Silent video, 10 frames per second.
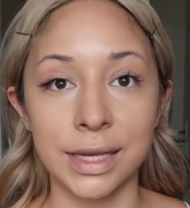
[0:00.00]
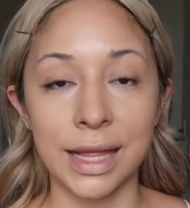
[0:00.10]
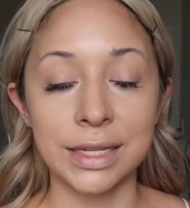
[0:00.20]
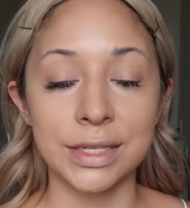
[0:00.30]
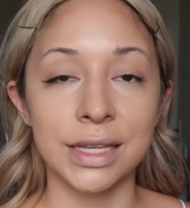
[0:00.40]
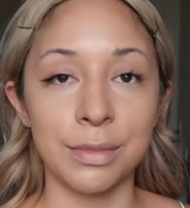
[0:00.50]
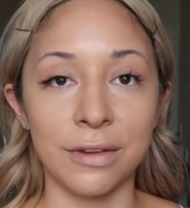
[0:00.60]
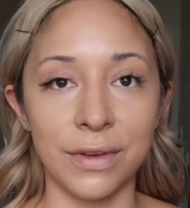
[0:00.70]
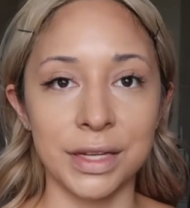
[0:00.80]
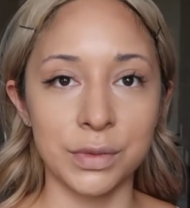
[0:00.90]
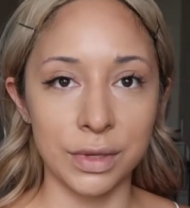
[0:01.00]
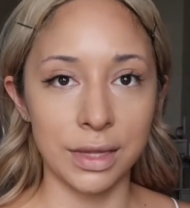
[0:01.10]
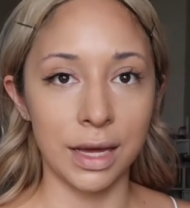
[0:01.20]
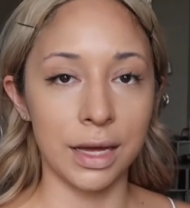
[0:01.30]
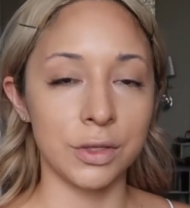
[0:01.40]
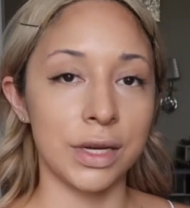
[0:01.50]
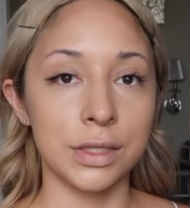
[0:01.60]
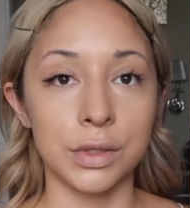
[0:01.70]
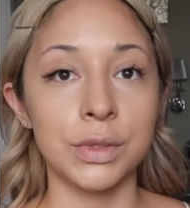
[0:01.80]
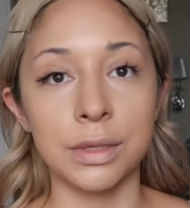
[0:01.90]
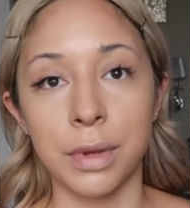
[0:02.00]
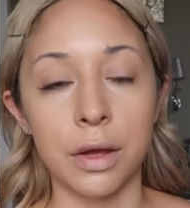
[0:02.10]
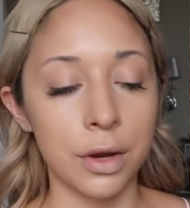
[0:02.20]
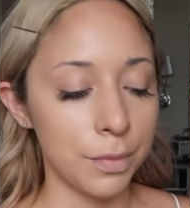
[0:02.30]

I like to set my face with a translucent powder.